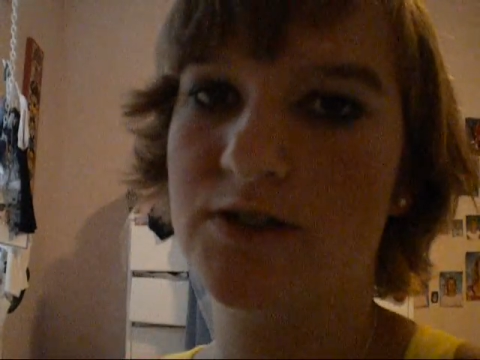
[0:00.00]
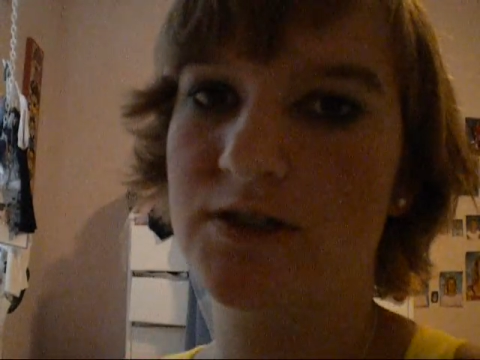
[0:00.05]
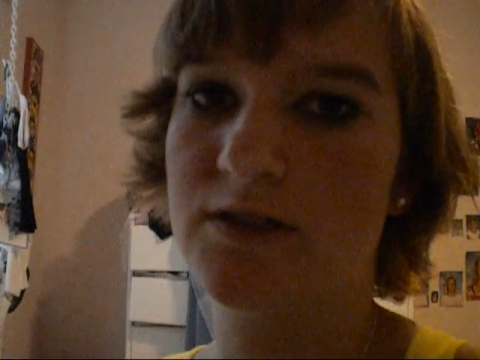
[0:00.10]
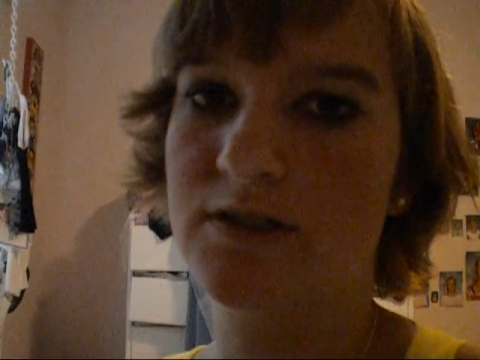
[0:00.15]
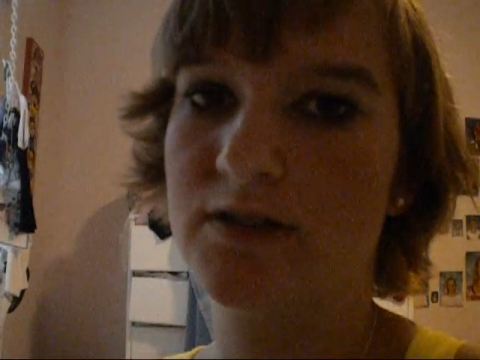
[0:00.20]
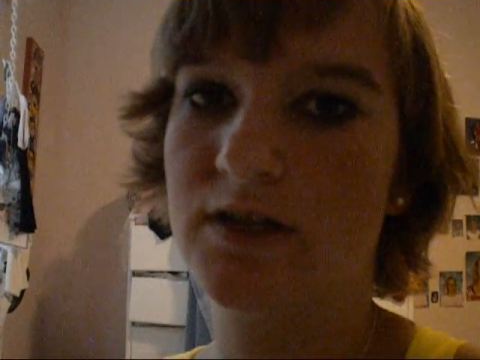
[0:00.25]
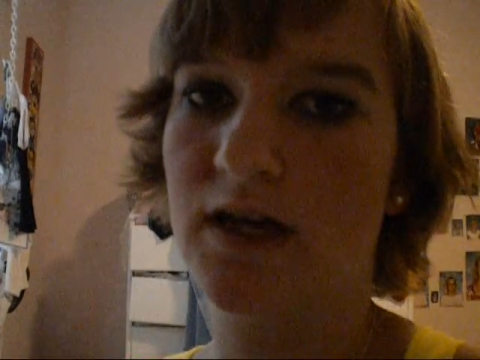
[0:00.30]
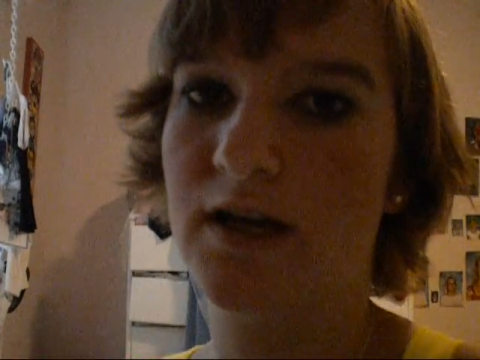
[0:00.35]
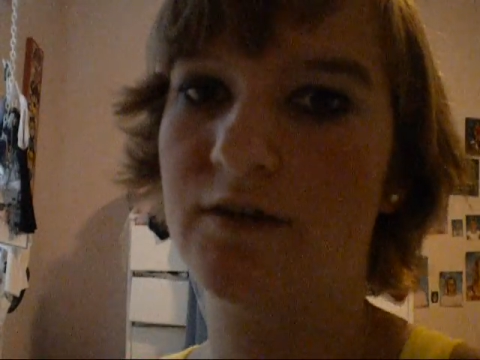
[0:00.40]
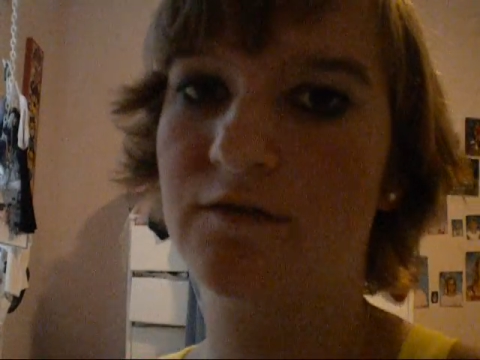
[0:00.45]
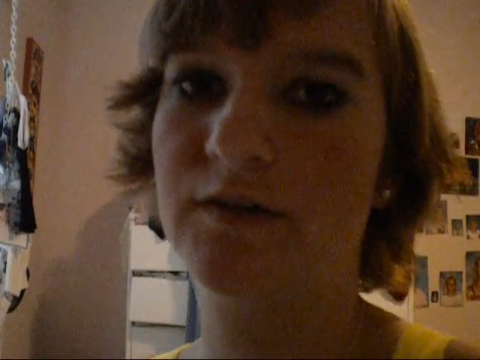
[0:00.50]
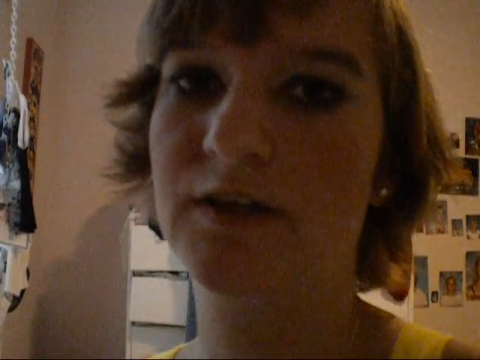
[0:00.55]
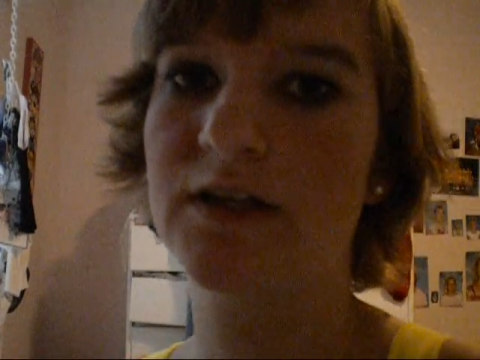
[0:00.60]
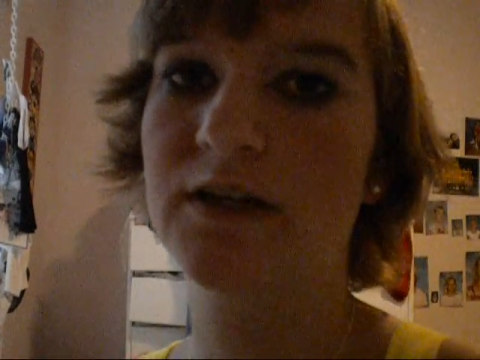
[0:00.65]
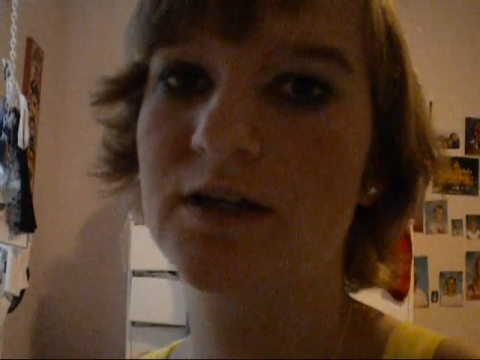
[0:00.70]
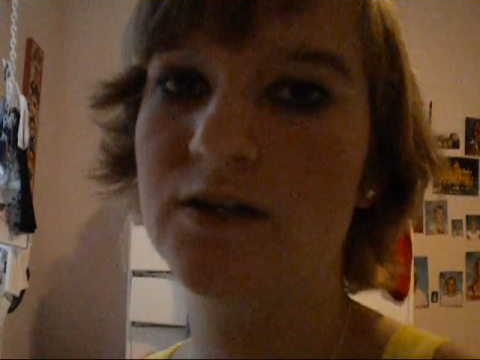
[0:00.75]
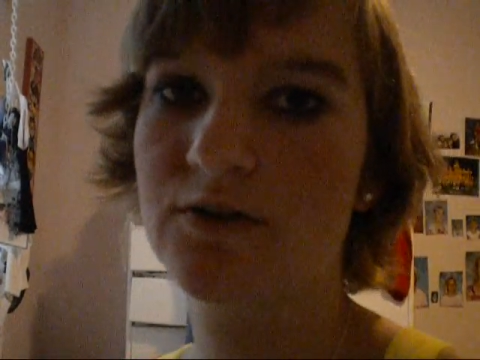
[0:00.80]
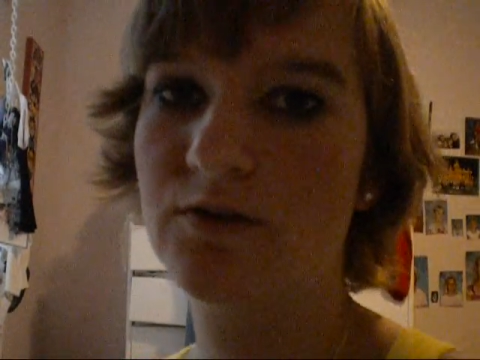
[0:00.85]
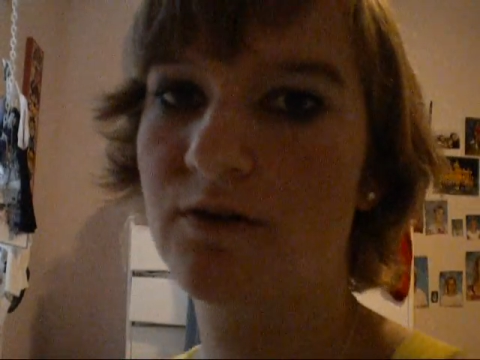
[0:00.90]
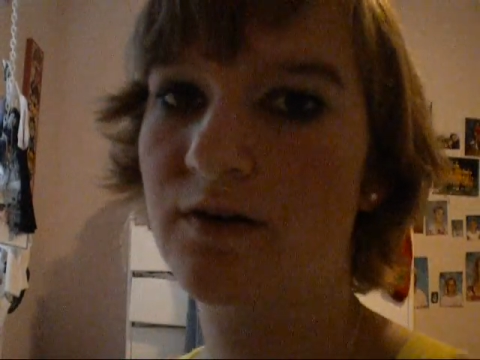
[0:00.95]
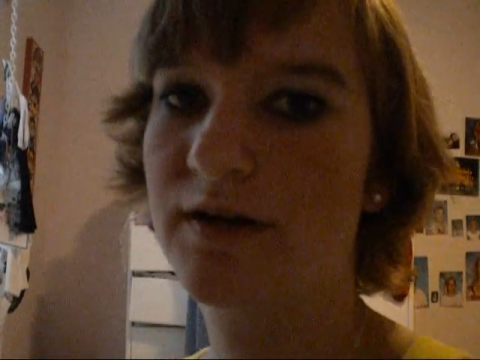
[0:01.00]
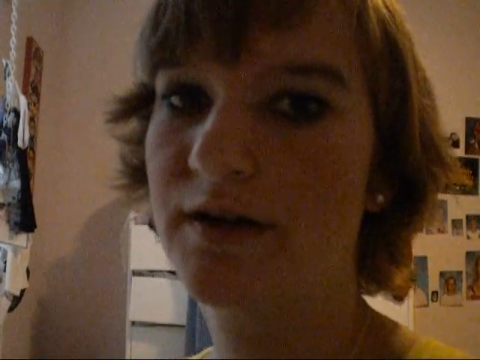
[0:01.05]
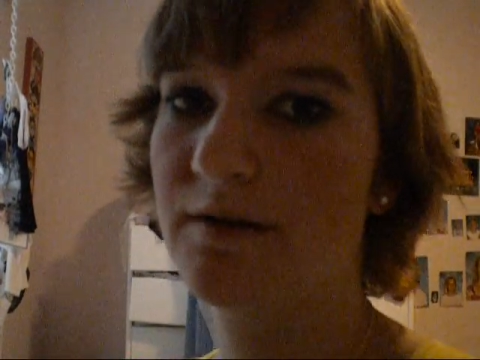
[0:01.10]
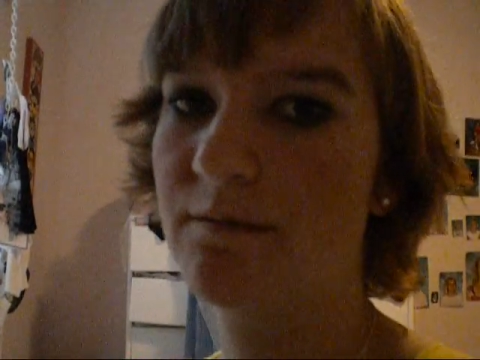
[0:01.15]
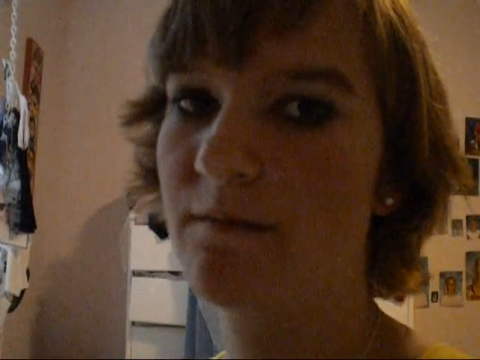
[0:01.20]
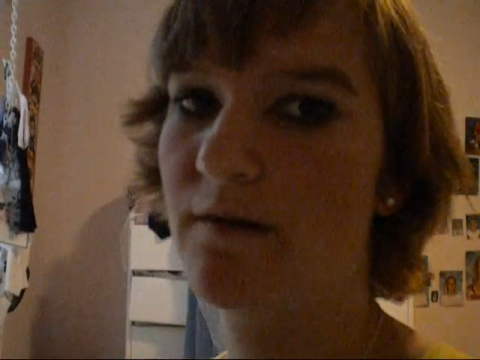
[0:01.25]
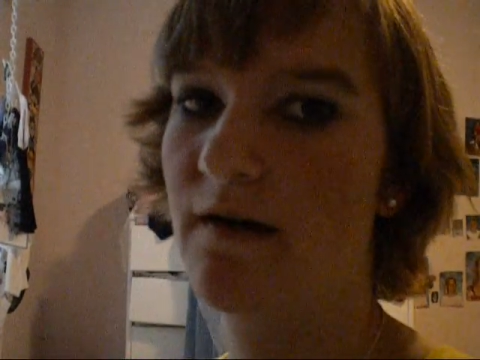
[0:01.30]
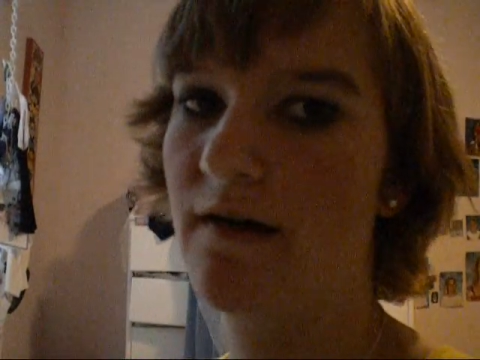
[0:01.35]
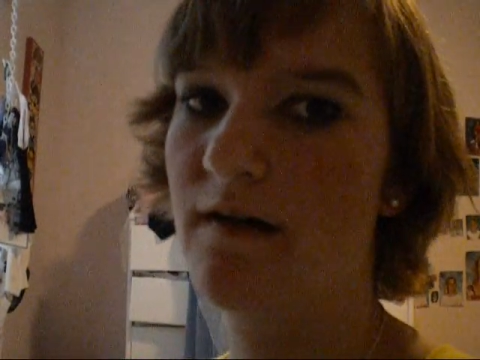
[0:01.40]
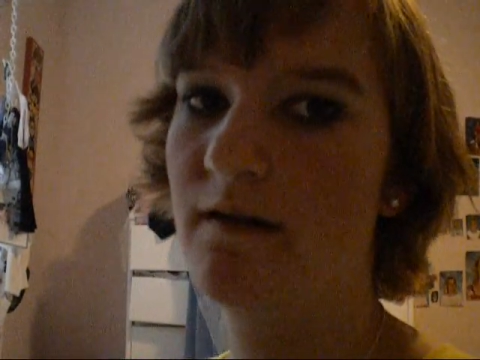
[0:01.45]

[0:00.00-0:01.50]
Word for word: which is kind of getting annoying,